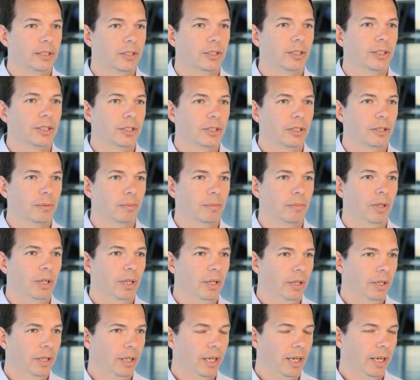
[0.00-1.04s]
system
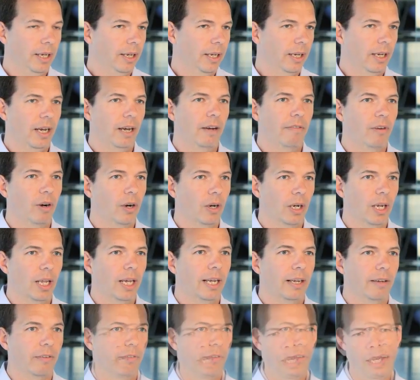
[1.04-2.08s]
of our
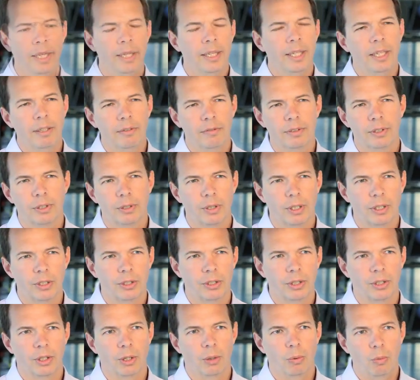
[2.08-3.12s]
life. The
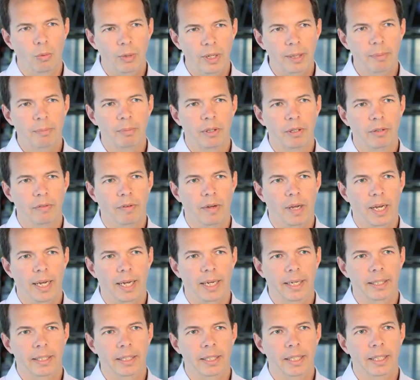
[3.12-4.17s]
infrastructure that we
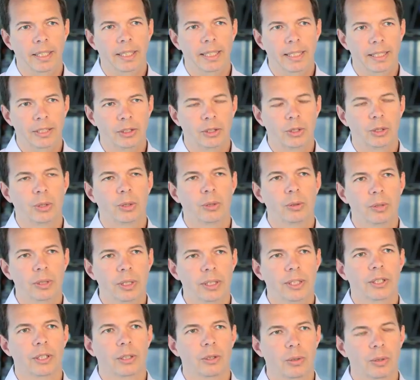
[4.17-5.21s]
provide is
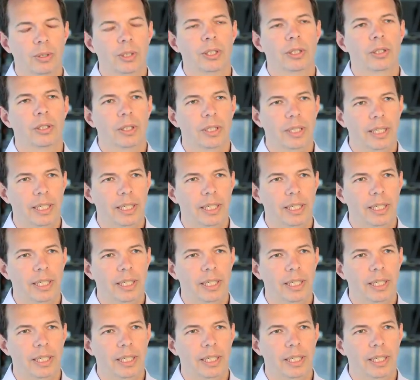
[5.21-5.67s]
truly the critical